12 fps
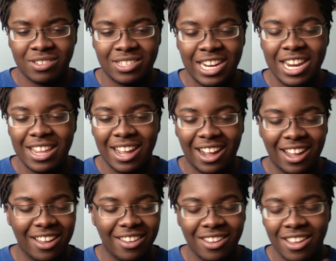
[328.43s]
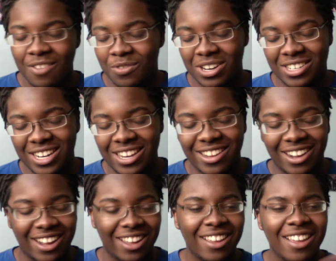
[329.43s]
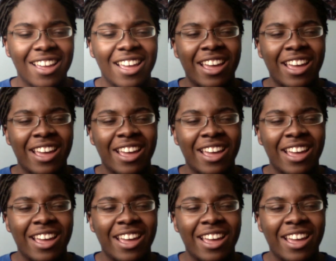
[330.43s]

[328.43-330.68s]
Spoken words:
the titty guy,